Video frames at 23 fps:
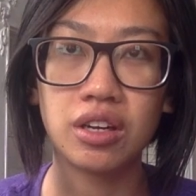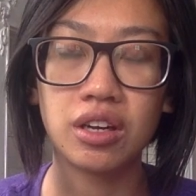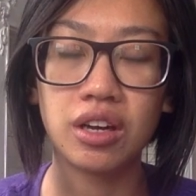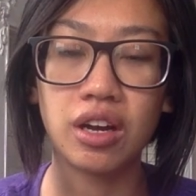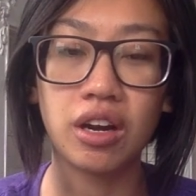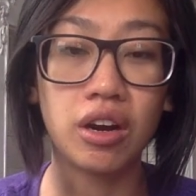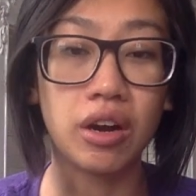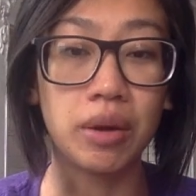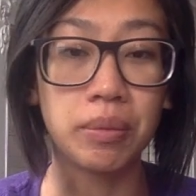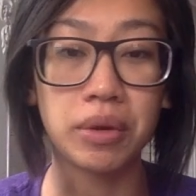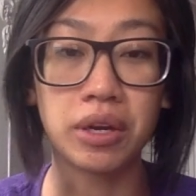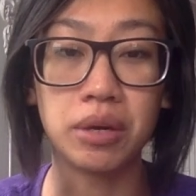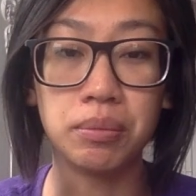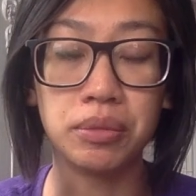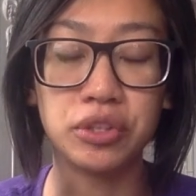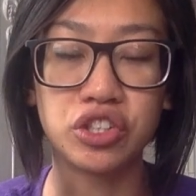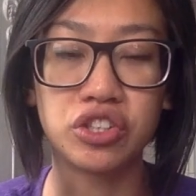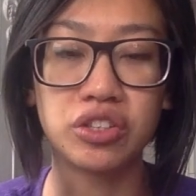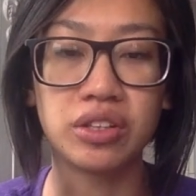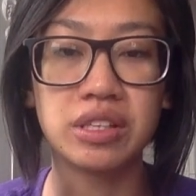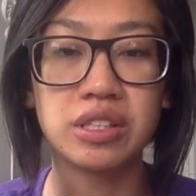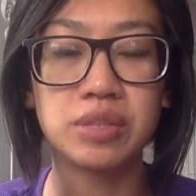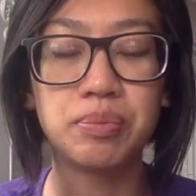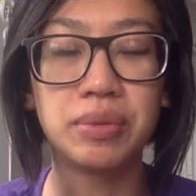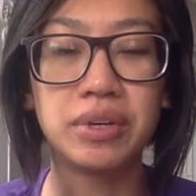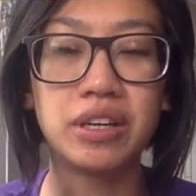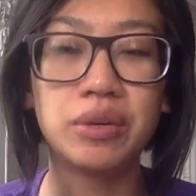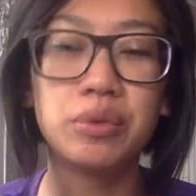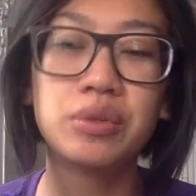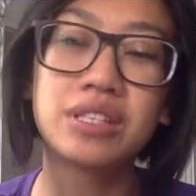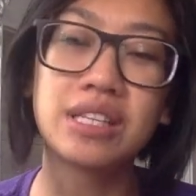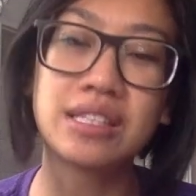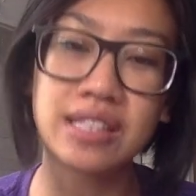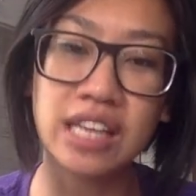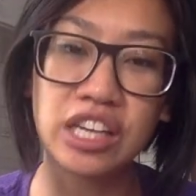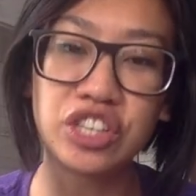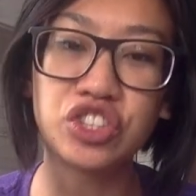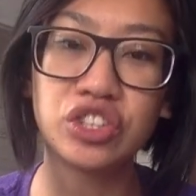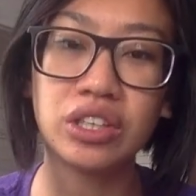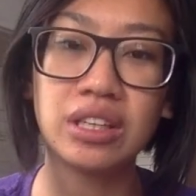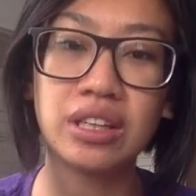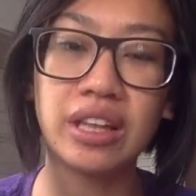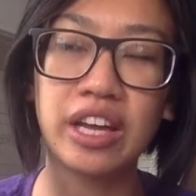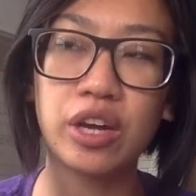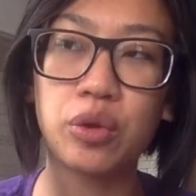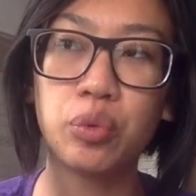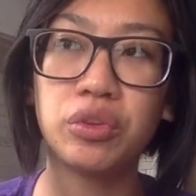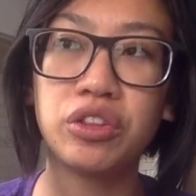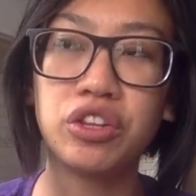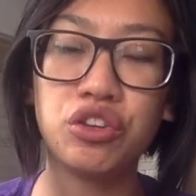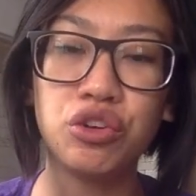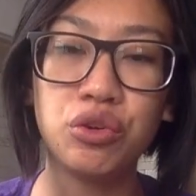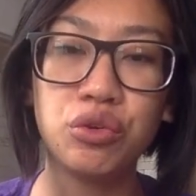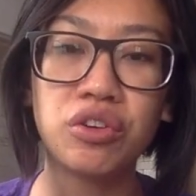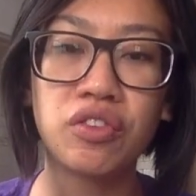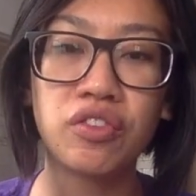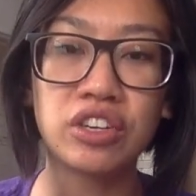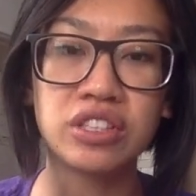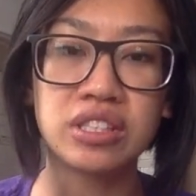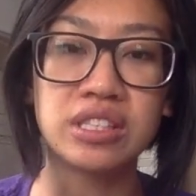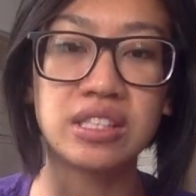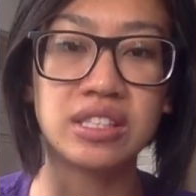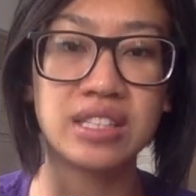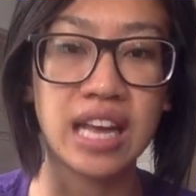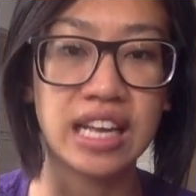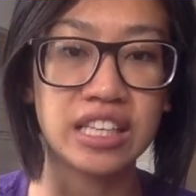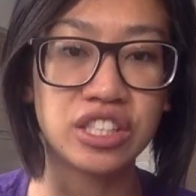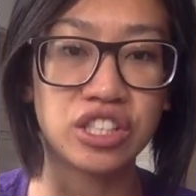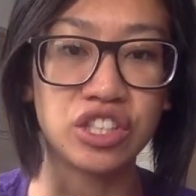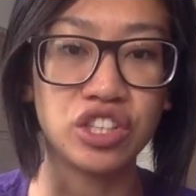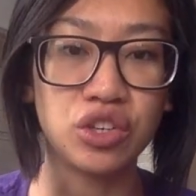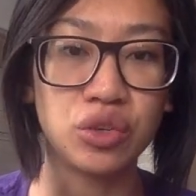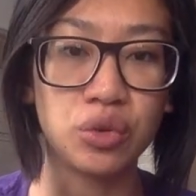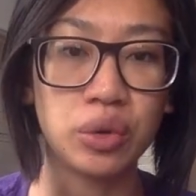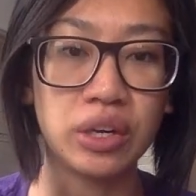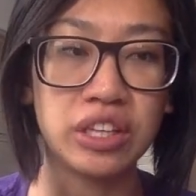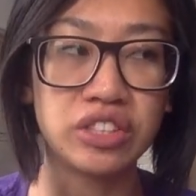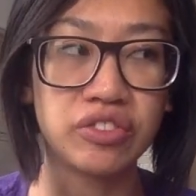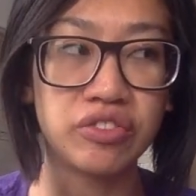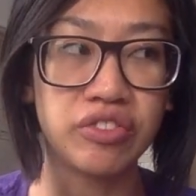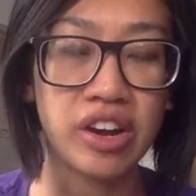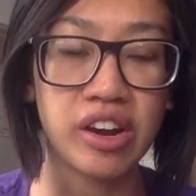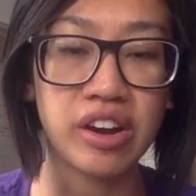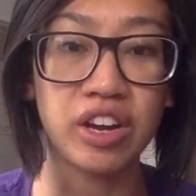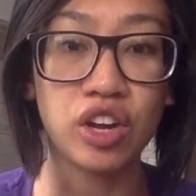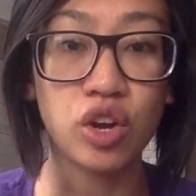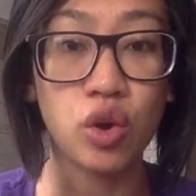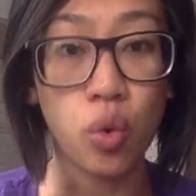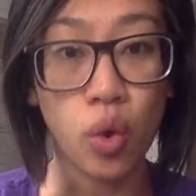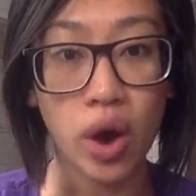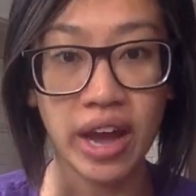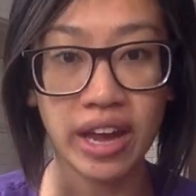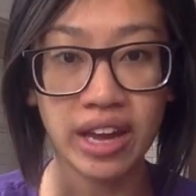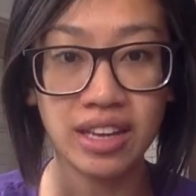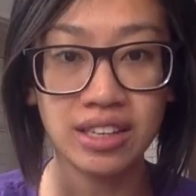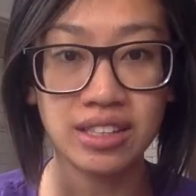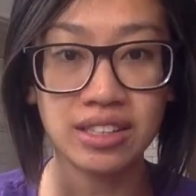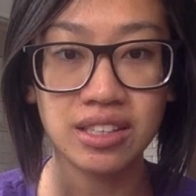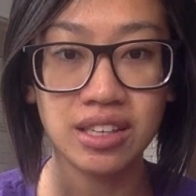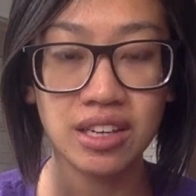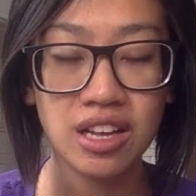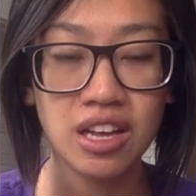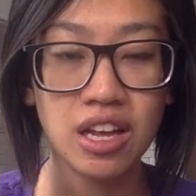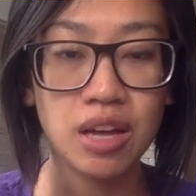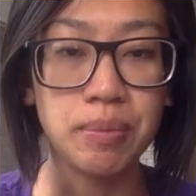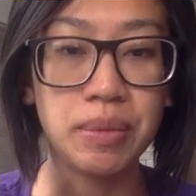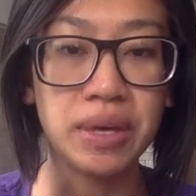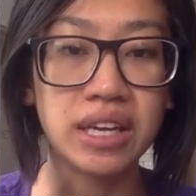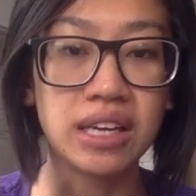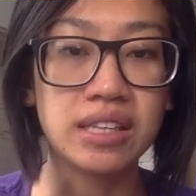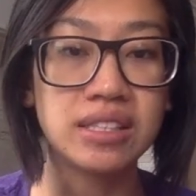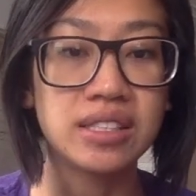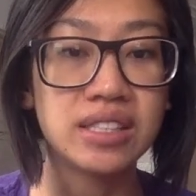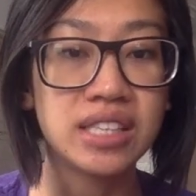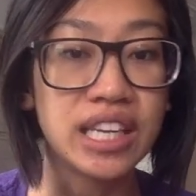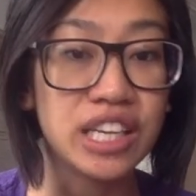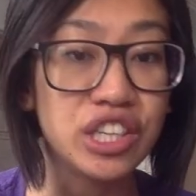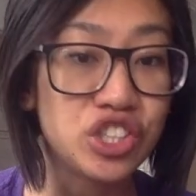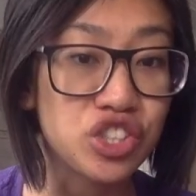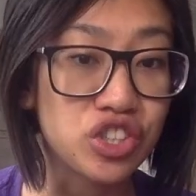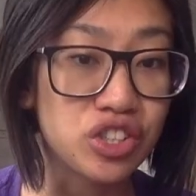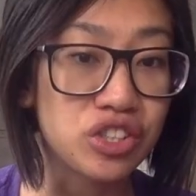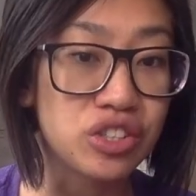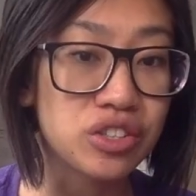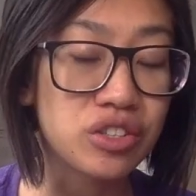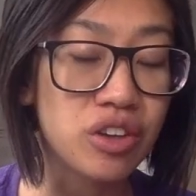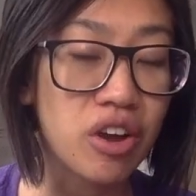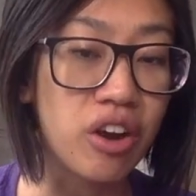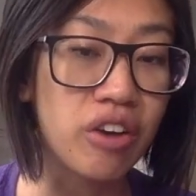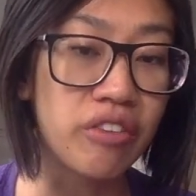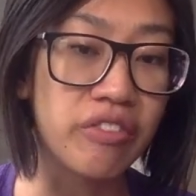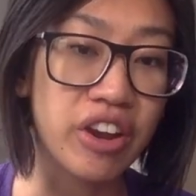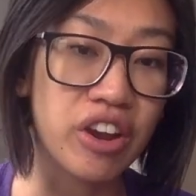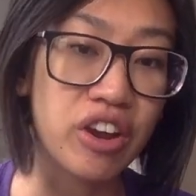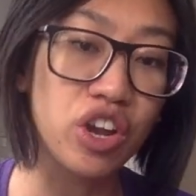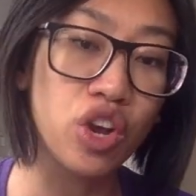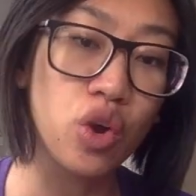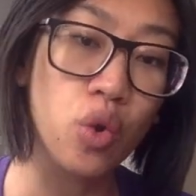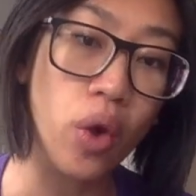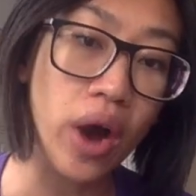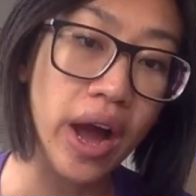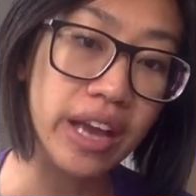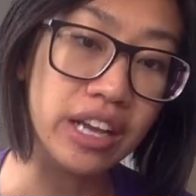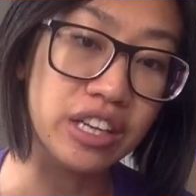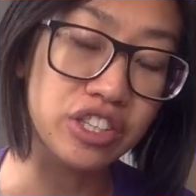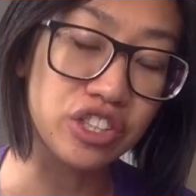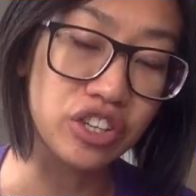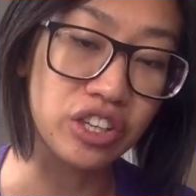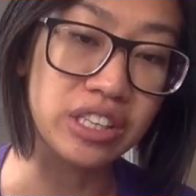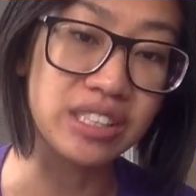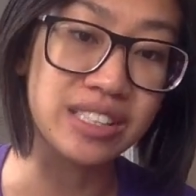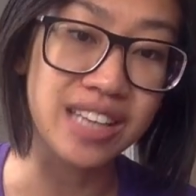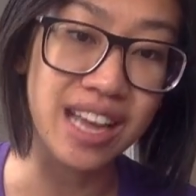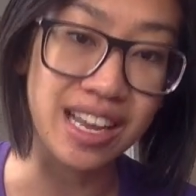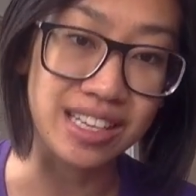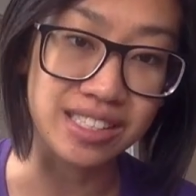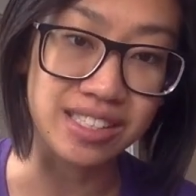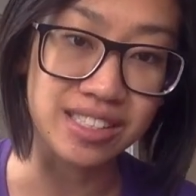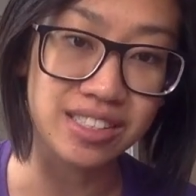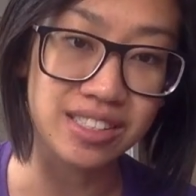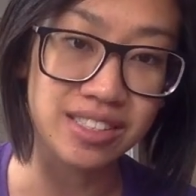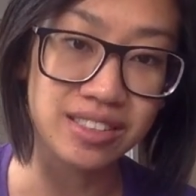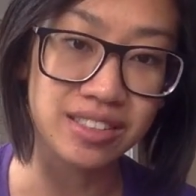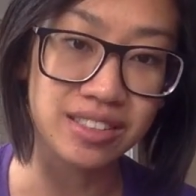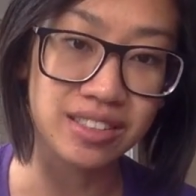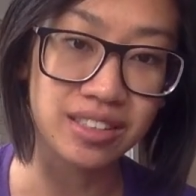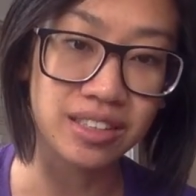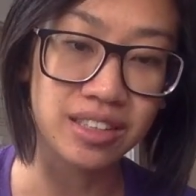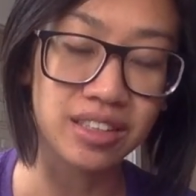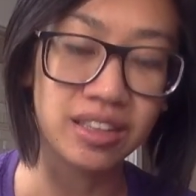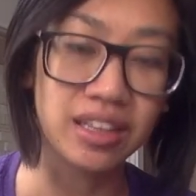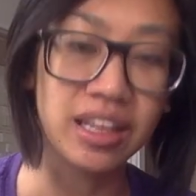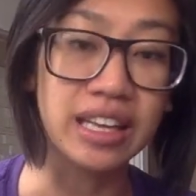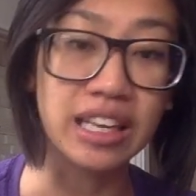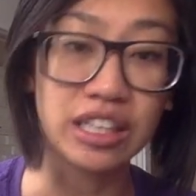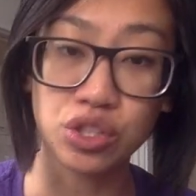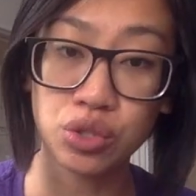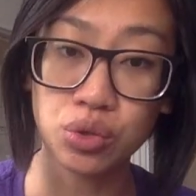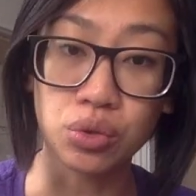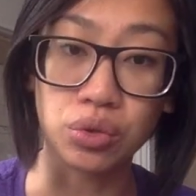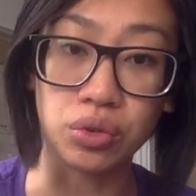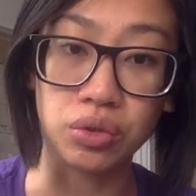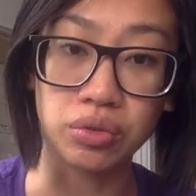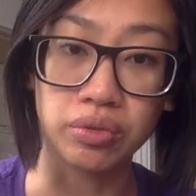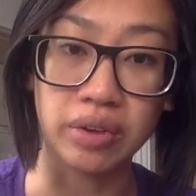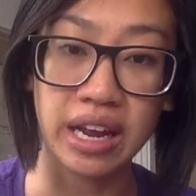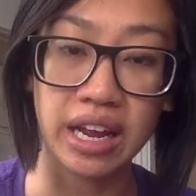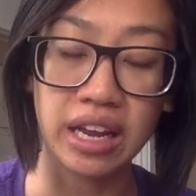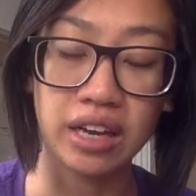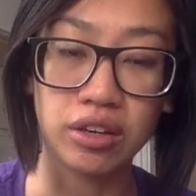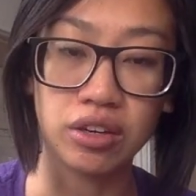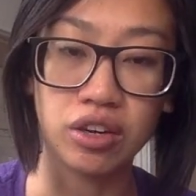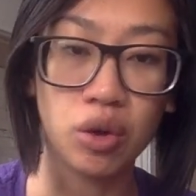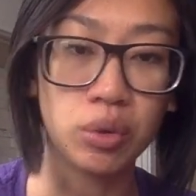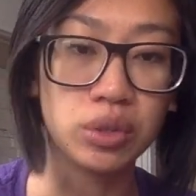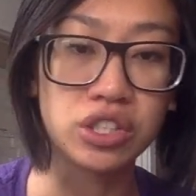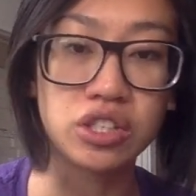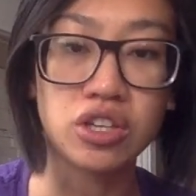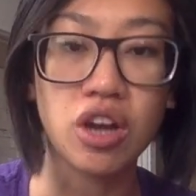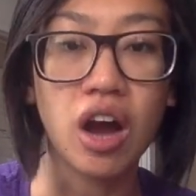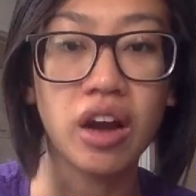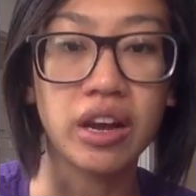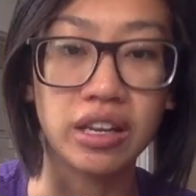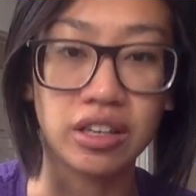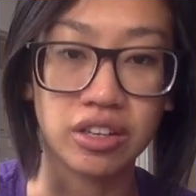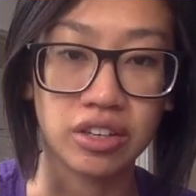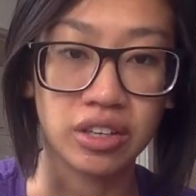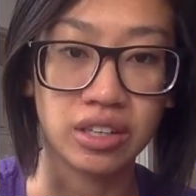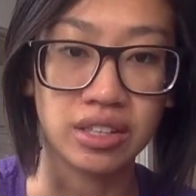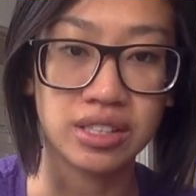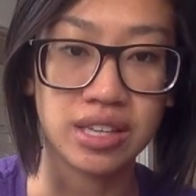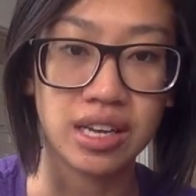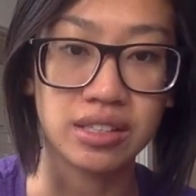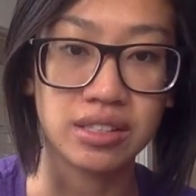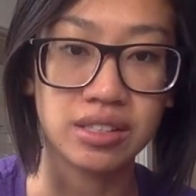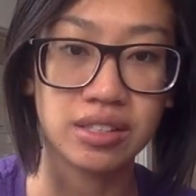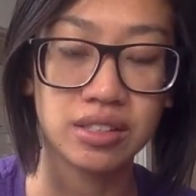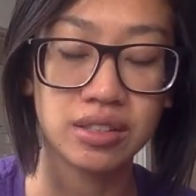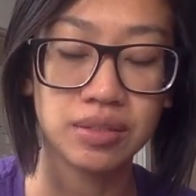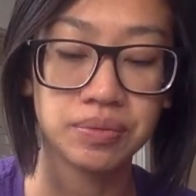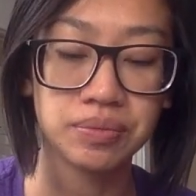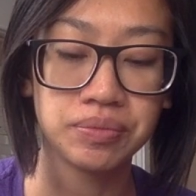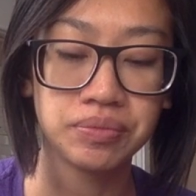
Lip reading: I'm going to butcher this, but it was essentially like when the universe is testing you, it's very quiet because teachers are very quiet during tests, like in school, right? No one's talking during a test.